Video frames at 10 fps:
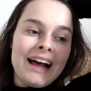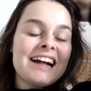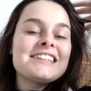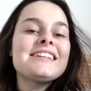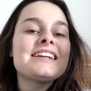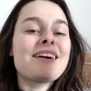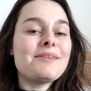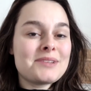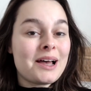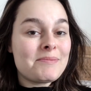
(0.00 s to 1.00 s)
Ad didn't
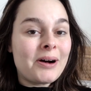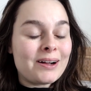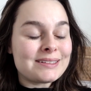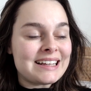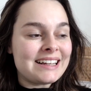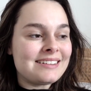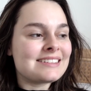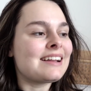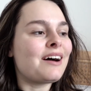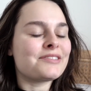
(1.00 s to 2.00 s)
come to her party
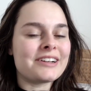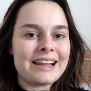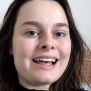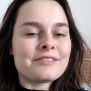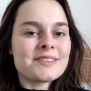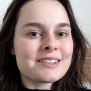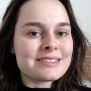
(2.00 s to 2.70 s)
until after I'd left,